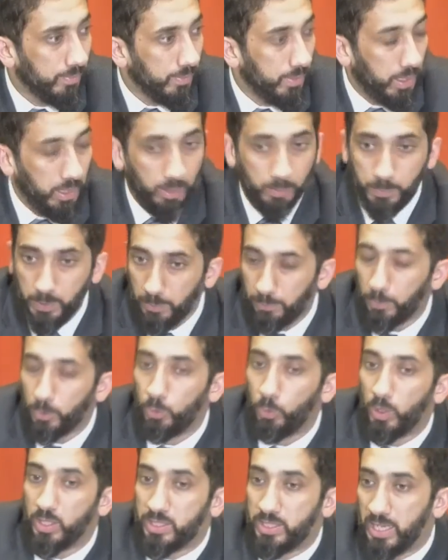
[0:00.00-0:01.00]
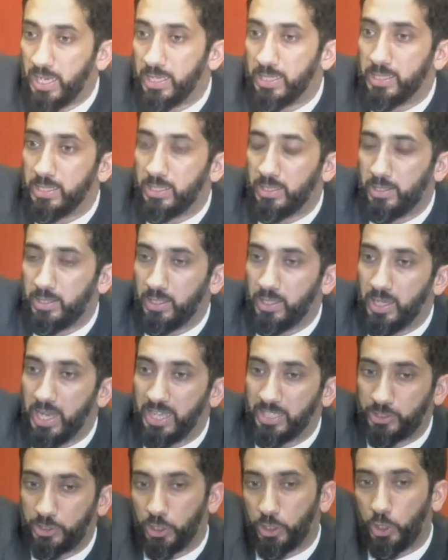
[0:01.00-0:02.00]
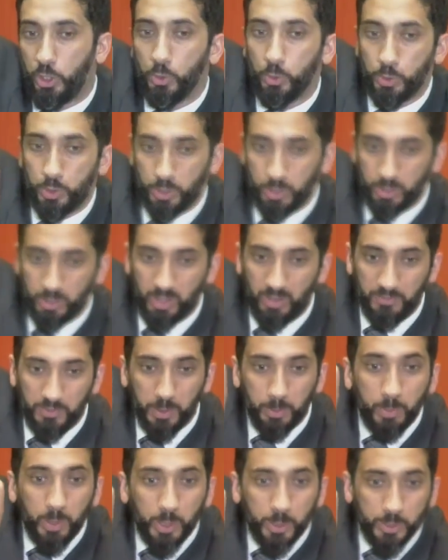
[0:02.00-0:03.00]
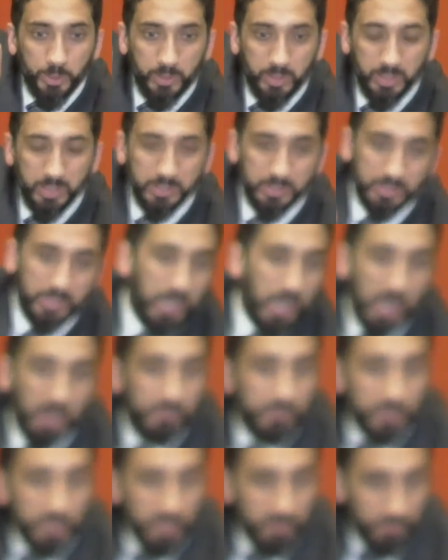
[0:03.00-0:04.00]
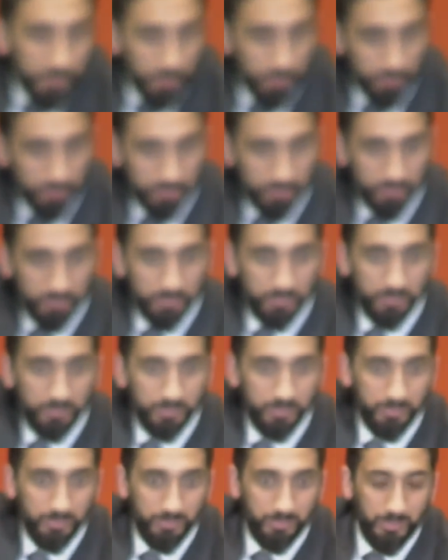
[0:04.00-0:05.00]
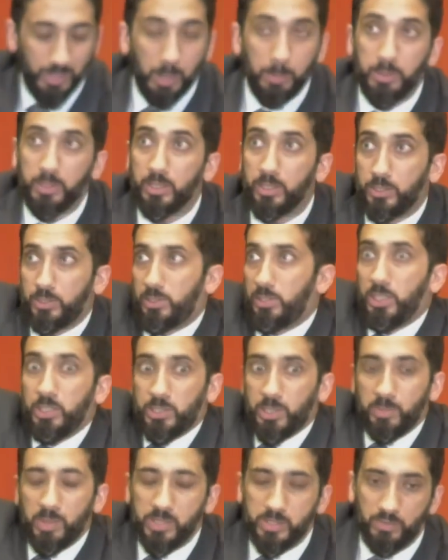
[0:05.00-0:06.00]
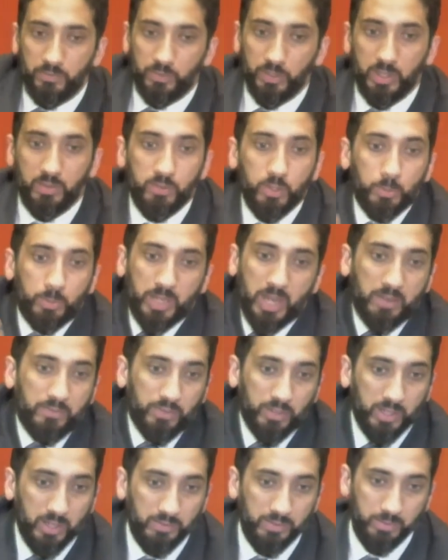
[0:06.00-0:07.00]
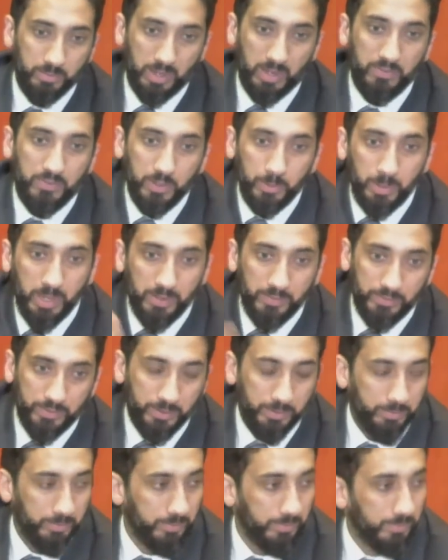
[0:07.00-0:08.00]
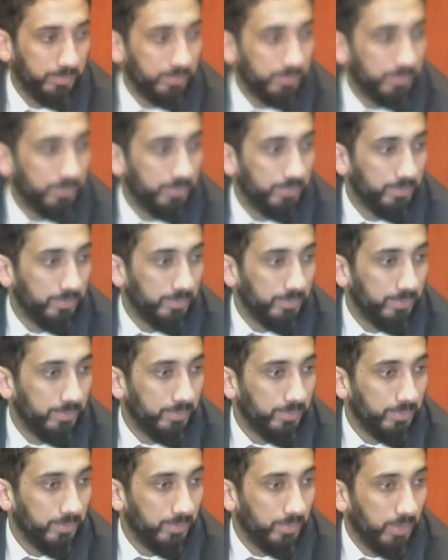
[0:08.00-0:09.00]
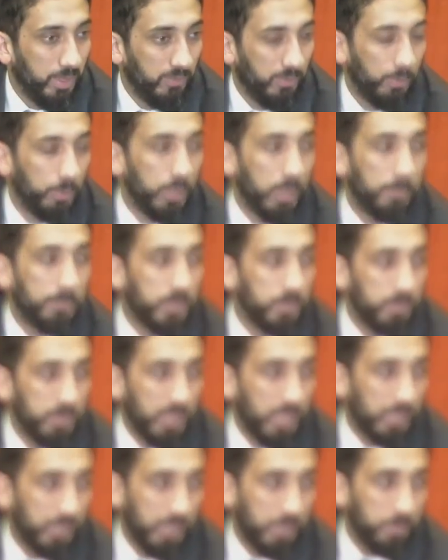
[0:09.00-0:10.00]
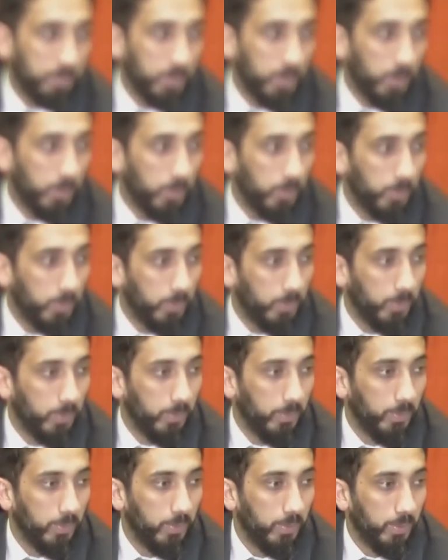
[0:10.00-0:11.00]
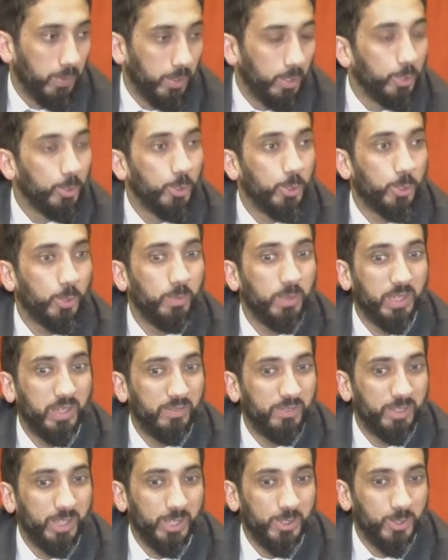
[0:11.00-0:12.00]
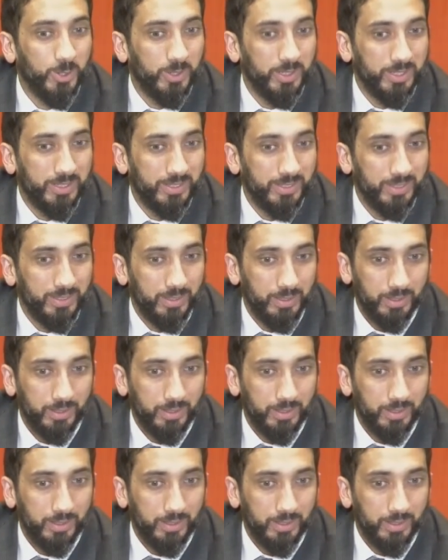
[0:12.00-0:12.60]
There are people who attend the execution of the murderer and say, I forgive you. I mean, the system hasn't forgiven you, but I forgive him. I feel bad for him. If it were up to me, I'd let him go. They should be given that choice.